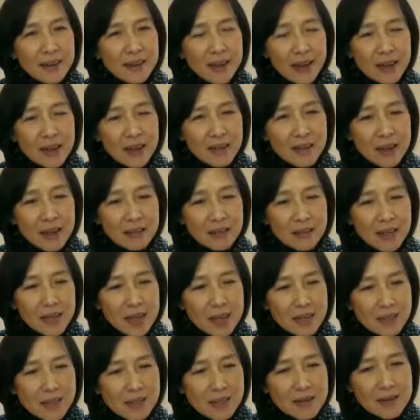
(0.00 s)
and
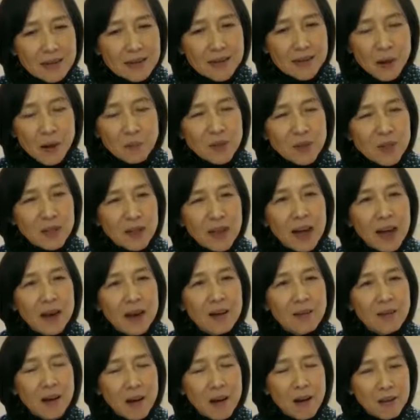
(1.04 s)
test something
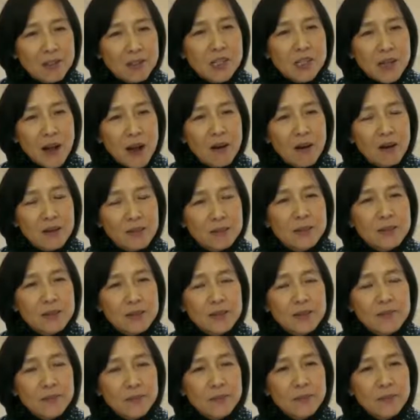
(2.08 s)
out ourselves.